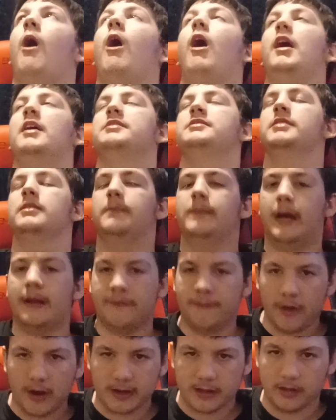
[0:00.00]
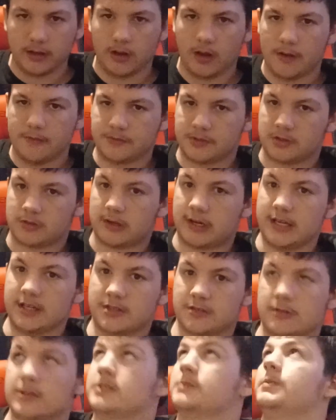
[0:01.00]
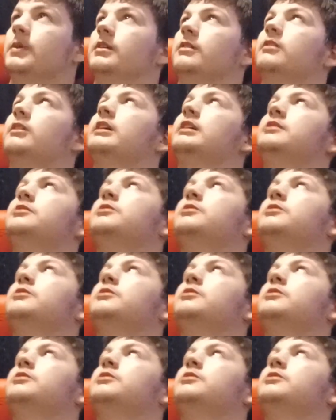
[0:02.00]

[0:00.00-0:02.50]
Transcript: awesome I fucking loved Gran Turismo Gran